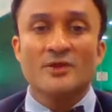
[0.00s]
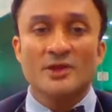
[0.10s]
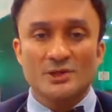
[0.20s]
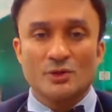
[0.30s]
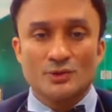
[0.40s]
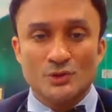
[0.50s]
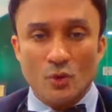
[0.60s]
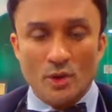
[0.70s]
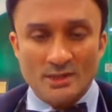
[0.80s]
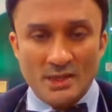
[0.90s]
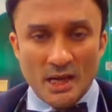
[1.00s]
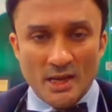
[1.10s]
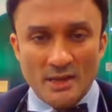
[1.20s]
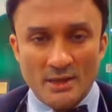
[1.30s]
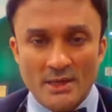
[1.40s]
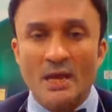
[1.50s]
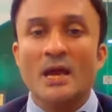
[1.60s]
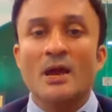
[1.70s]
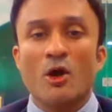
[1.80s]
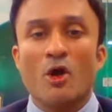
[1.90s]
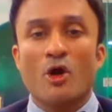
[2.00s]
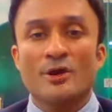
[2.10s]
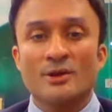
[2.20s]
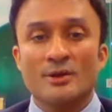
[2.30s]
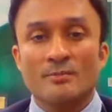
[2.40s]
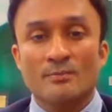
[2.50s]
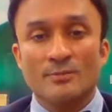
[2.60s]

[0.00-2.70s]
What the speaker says: the risk of stroke is higher, or